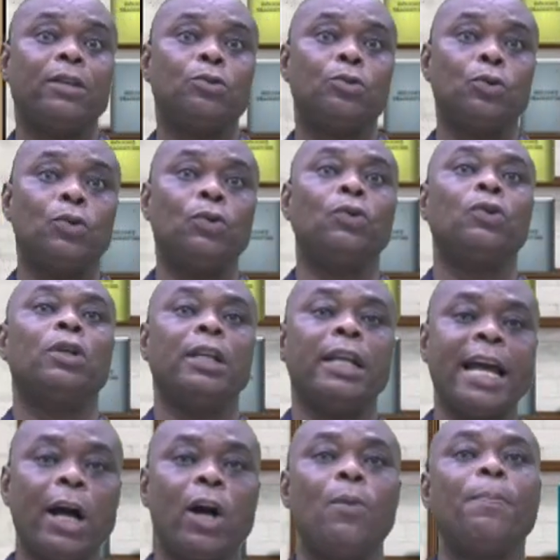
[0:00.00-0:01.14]
so they
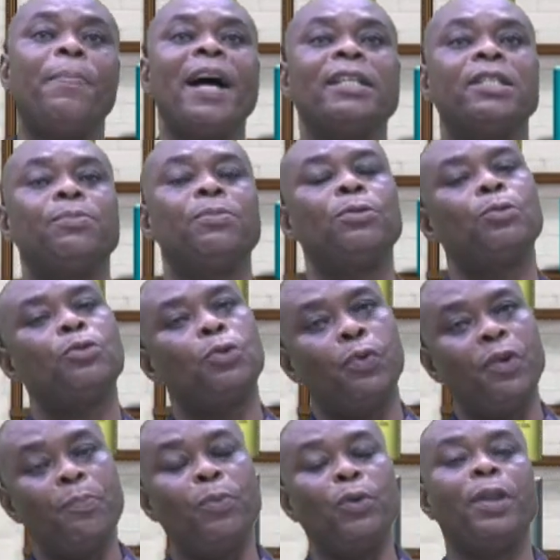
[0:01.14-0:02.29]
are compatible, so
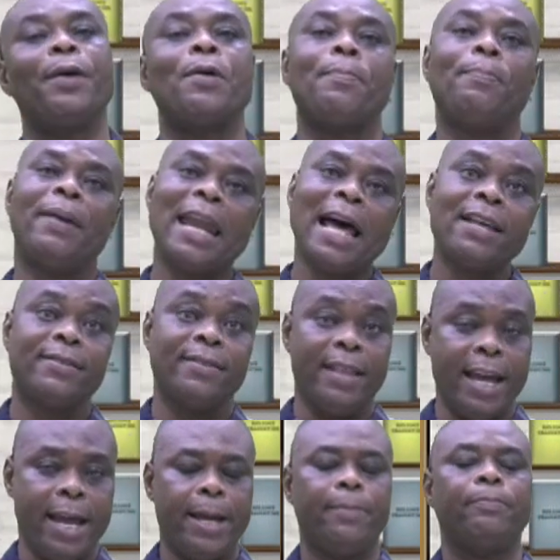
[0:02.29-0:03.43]
we put our plus
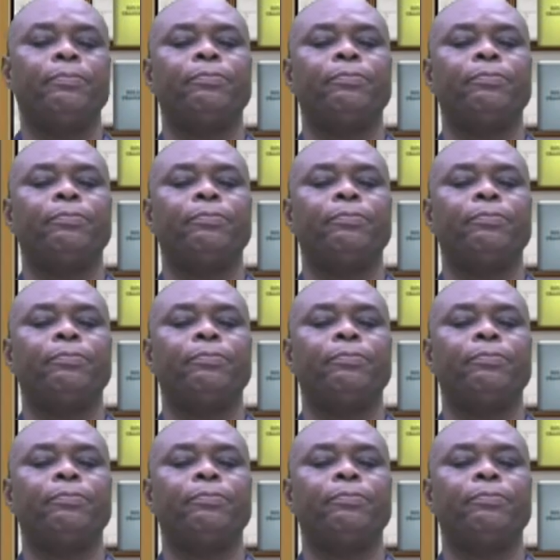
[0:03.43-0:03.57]
there.